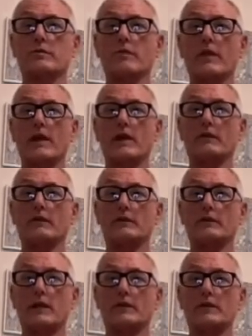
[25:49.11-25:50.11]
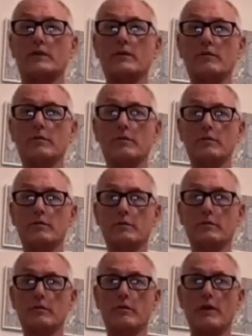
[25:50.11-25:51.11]
Out chest,
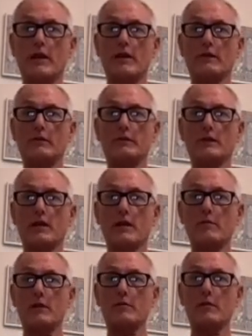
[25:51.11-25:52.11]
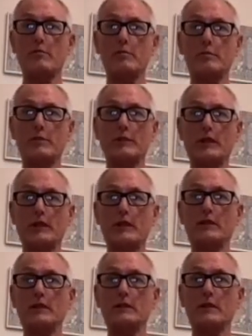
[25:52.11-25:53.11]
out stomach by
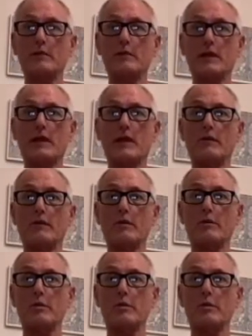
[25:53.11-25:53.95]
pushing the stomach out.